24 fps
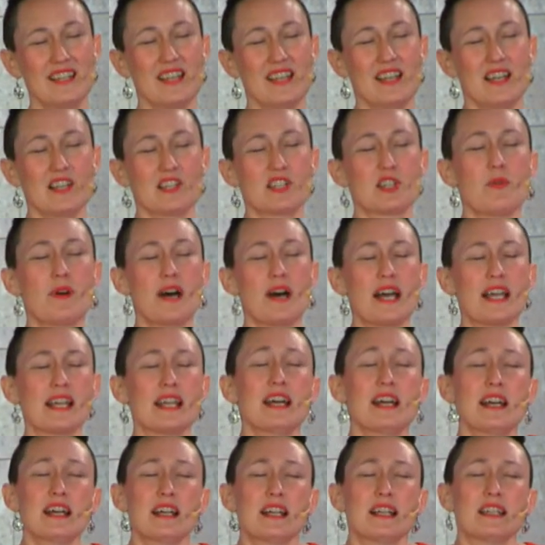So I
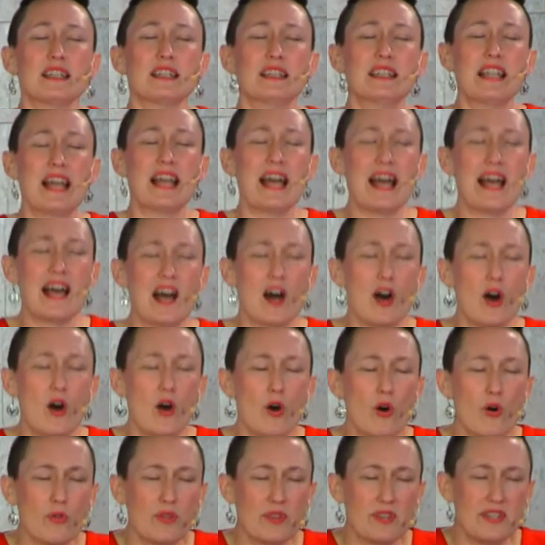
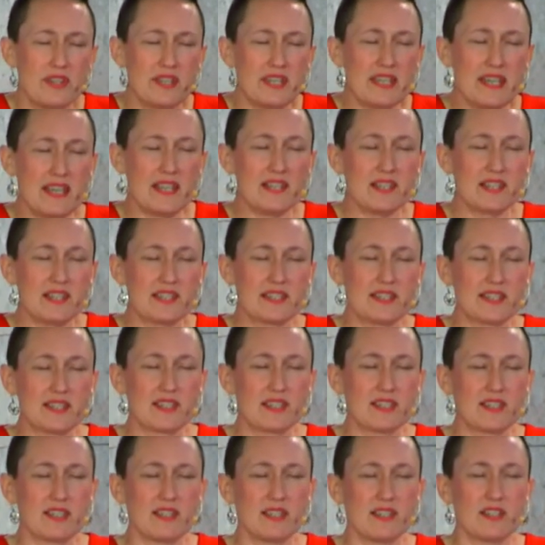allow
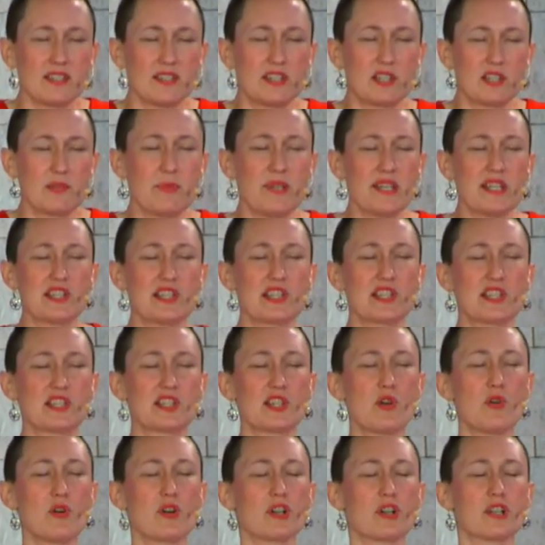this to be
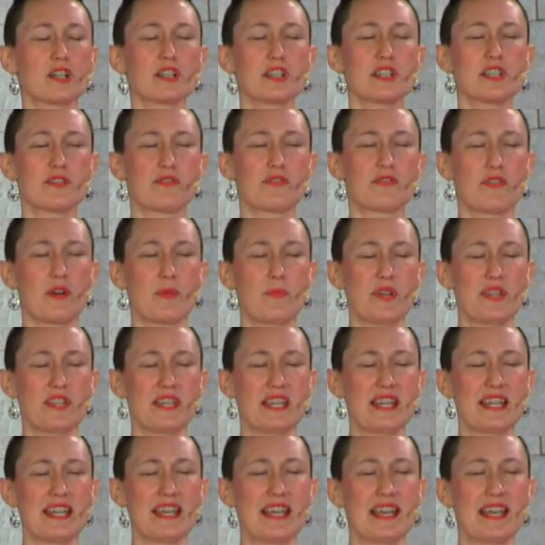sourced from
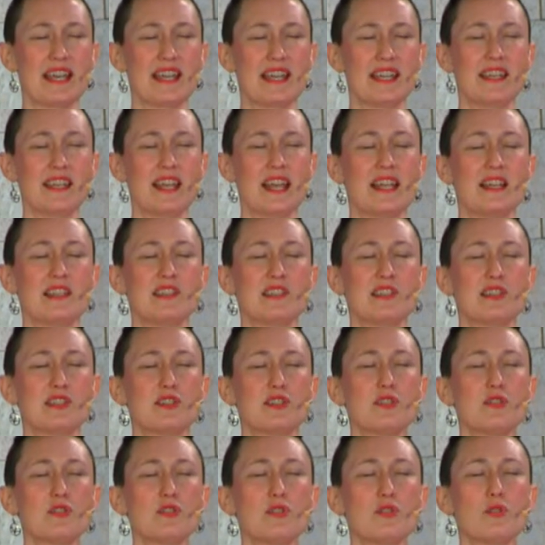within and
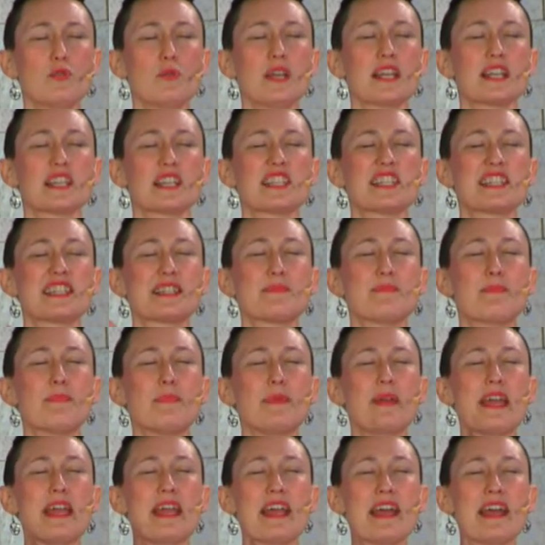to
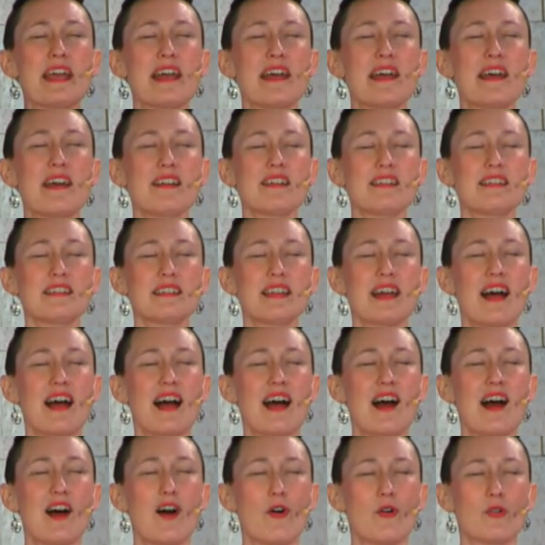expand
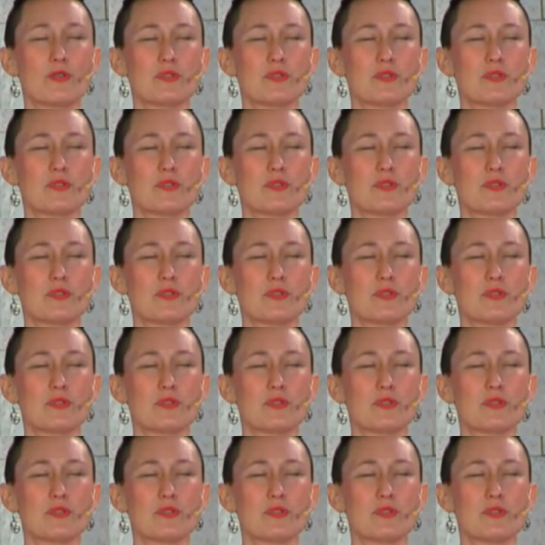out